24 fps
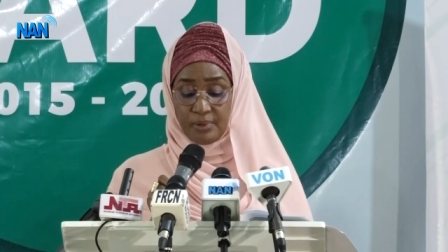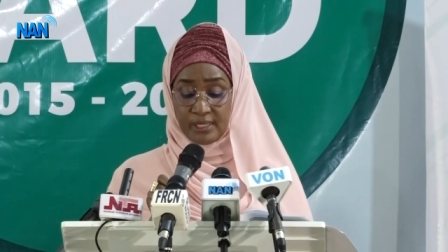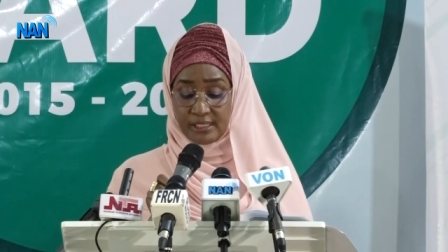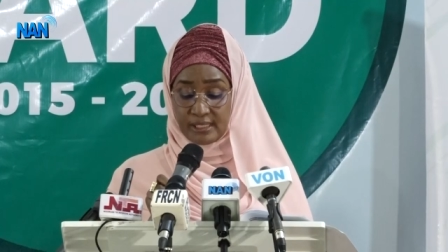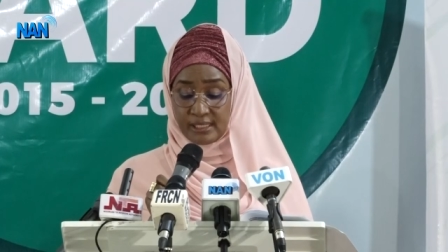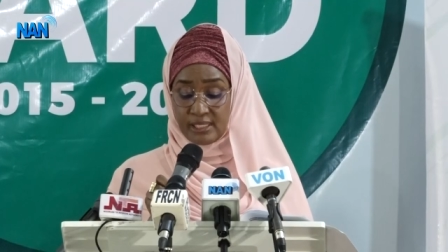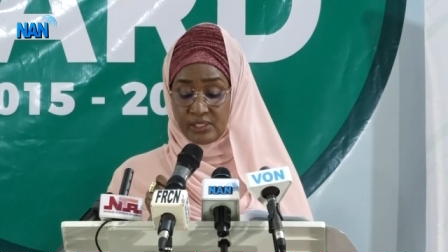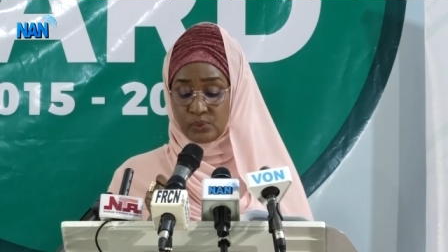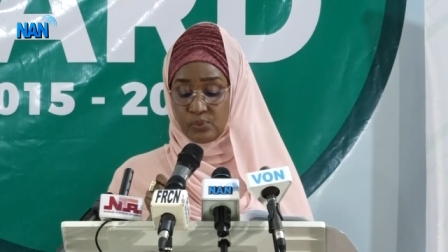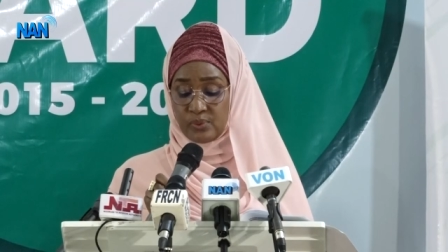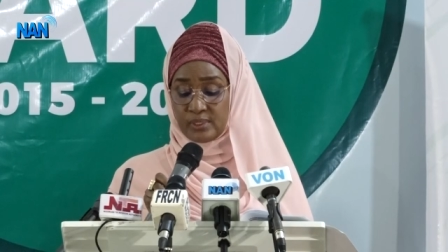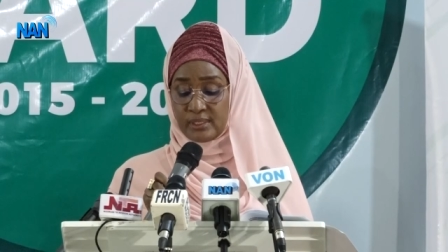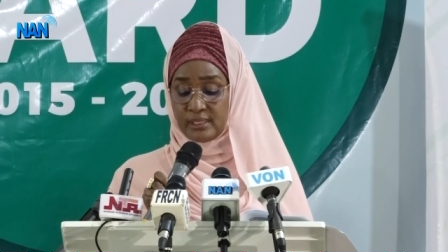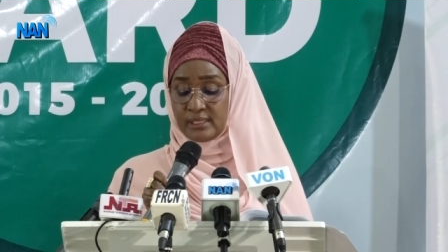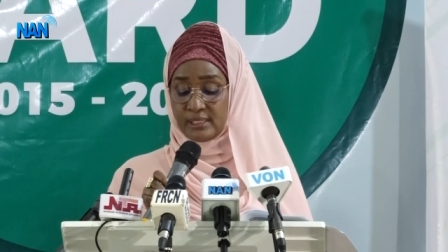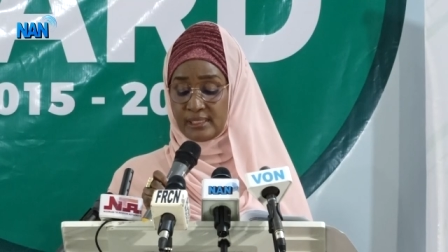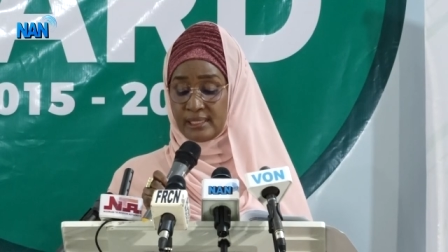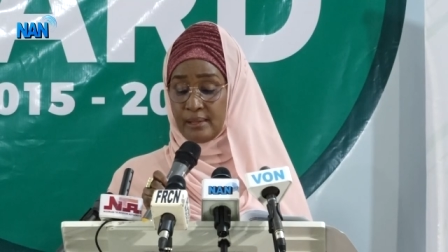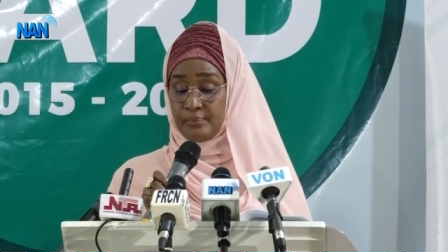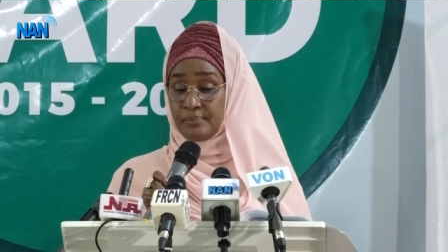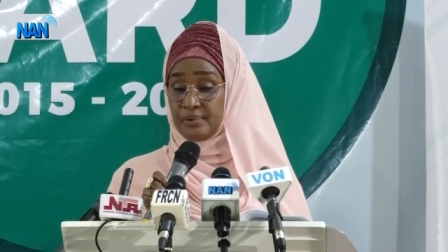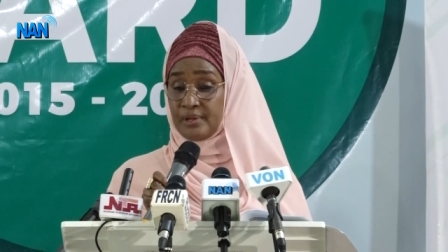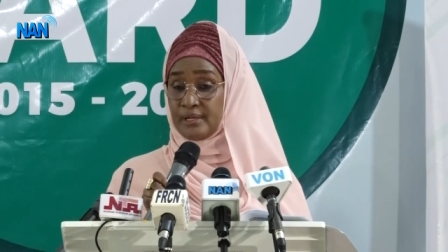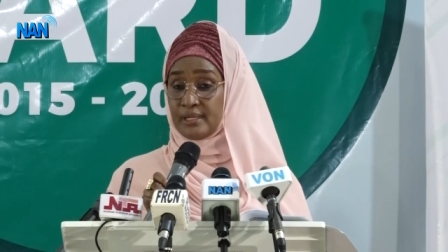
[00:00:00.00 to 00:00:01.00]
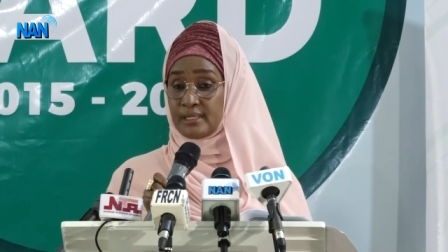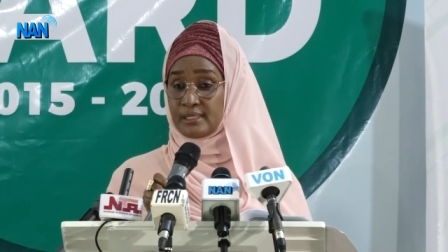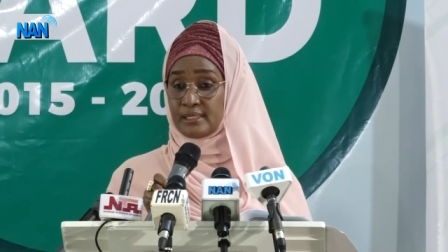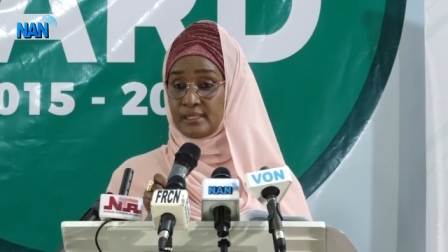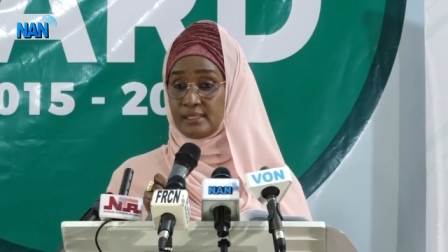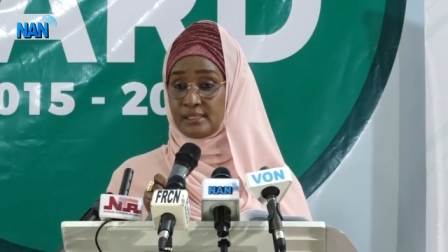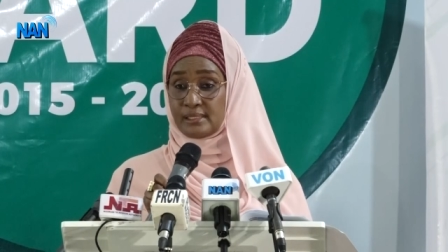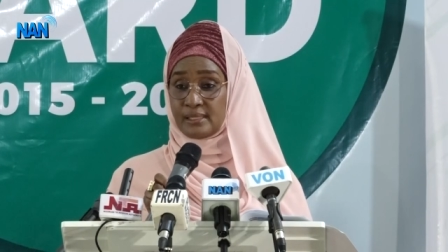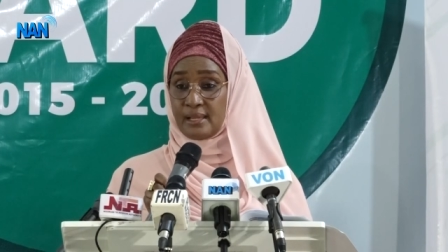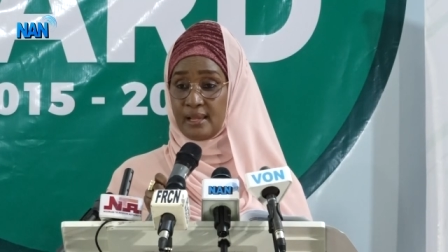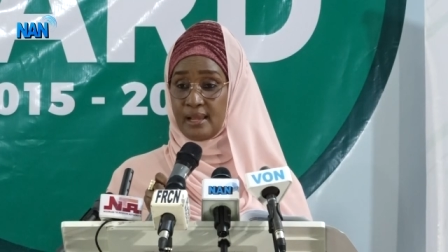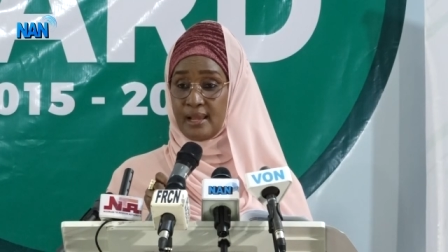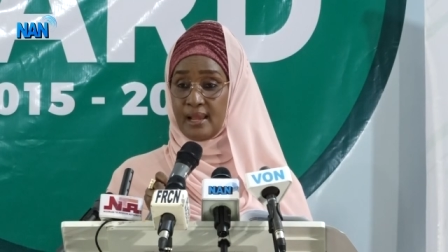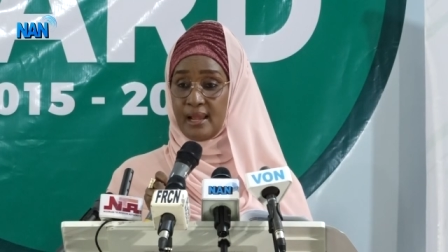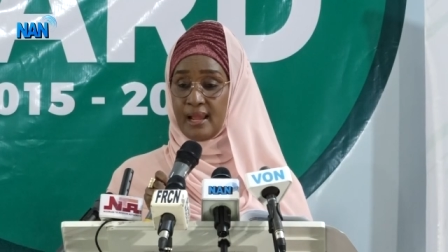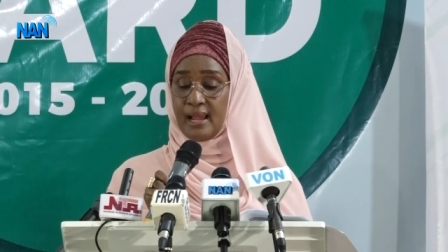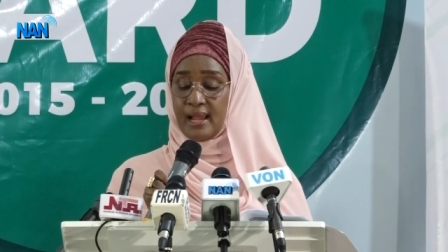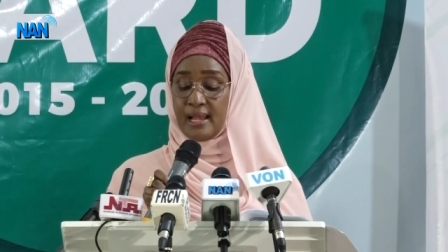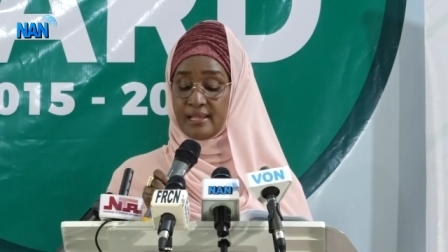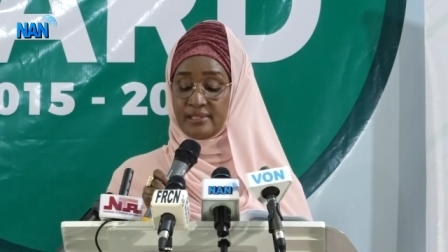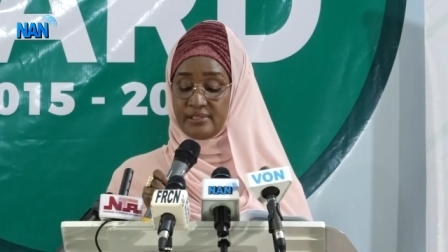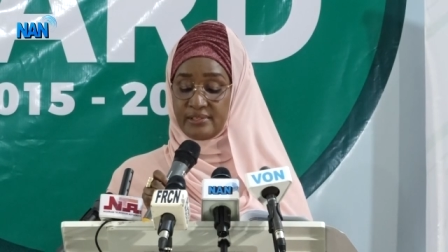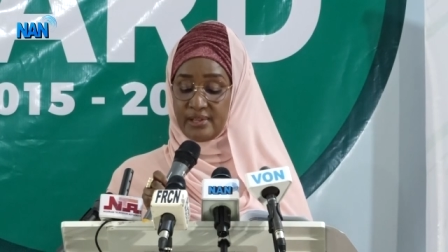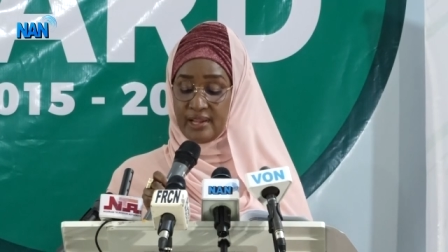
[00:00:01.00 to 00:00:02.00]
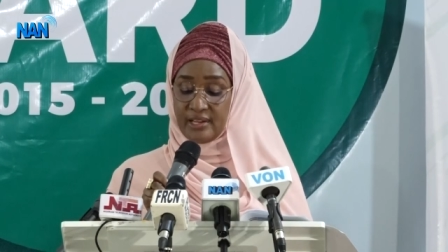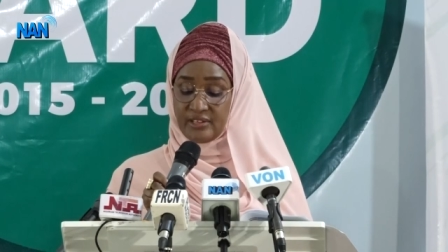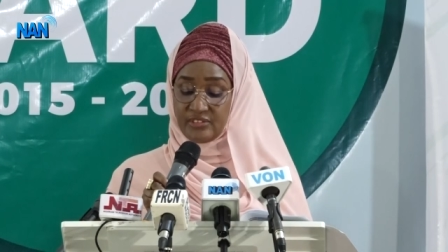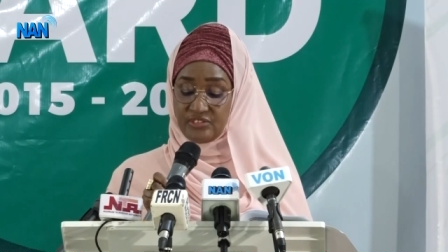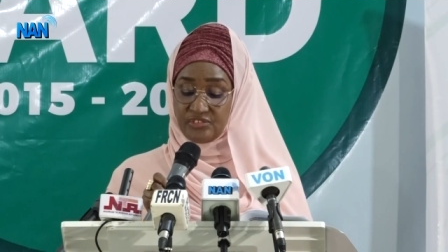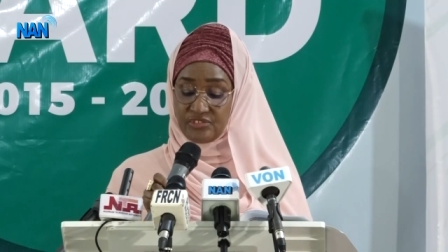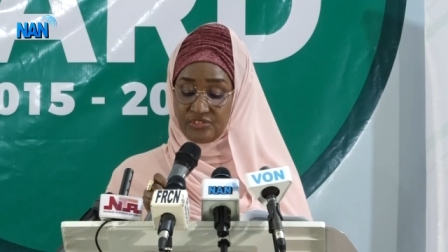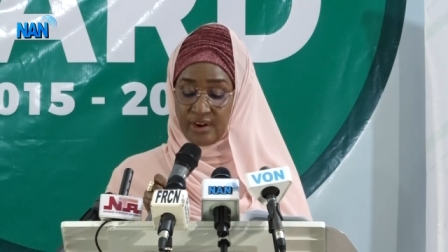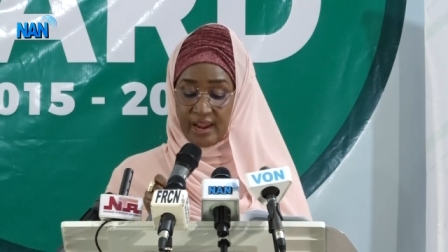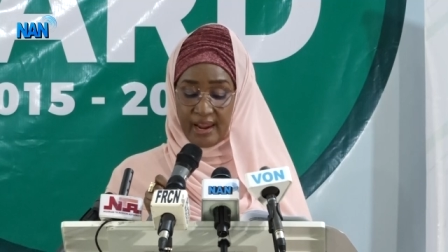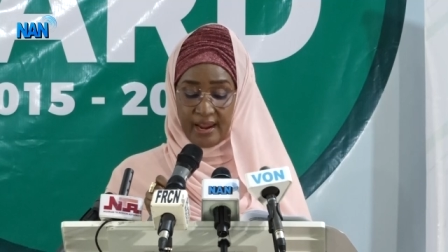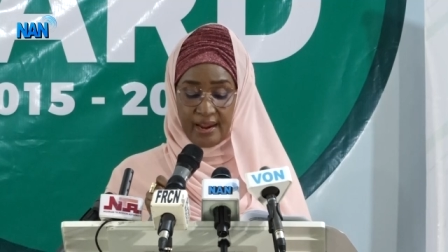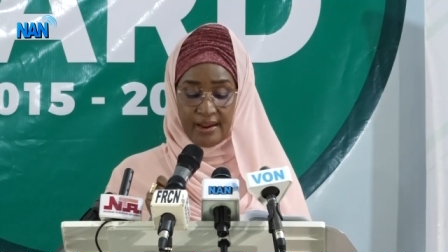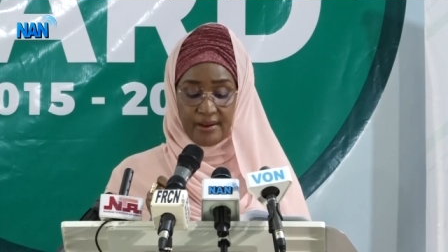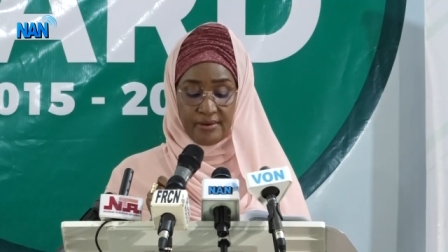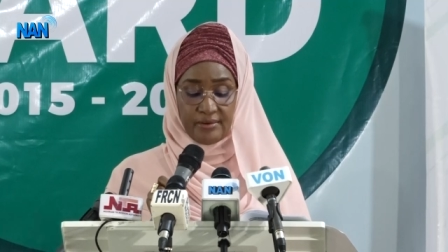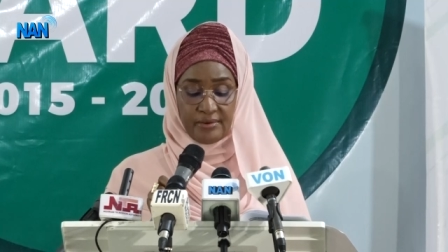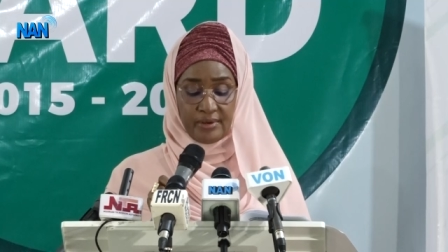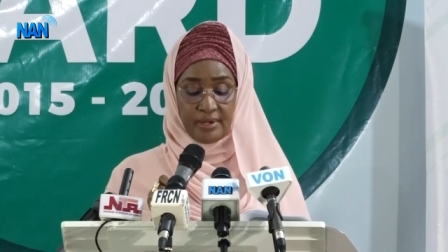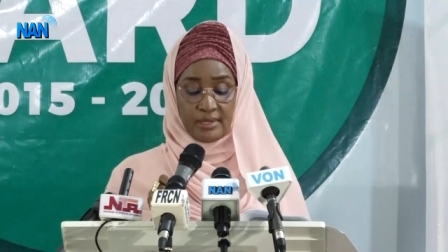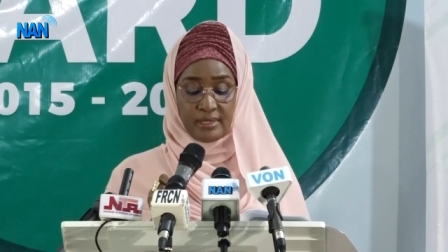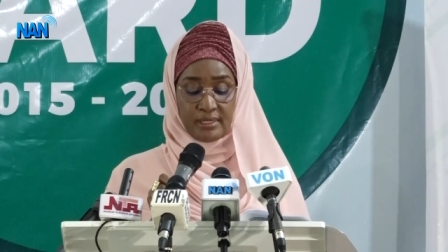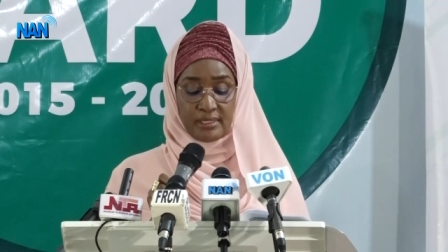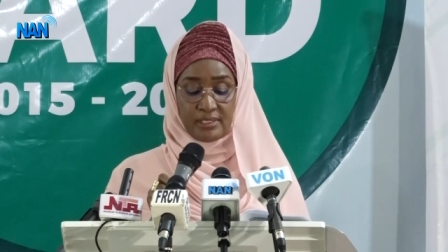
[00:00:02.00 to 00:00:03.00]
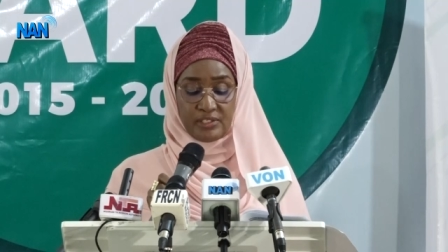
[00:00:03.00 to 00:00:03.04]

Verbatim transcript: persons with disabilities as enshrined in the